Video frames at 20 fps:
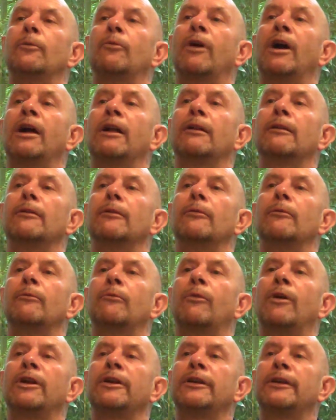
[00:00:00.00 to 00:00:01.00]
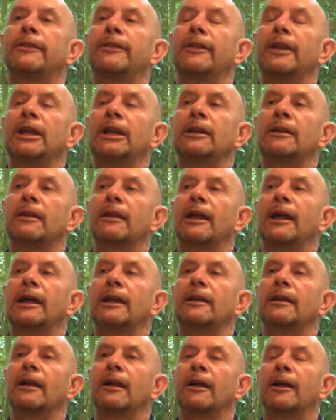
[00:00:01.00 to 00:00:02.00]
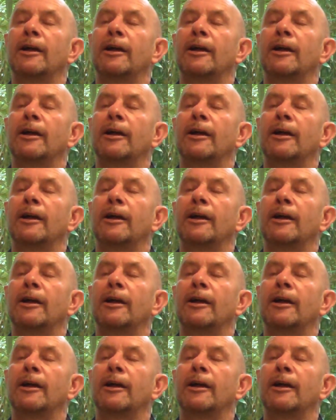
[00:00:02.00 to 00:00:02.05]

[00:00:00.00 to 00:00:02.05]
Well, one thing that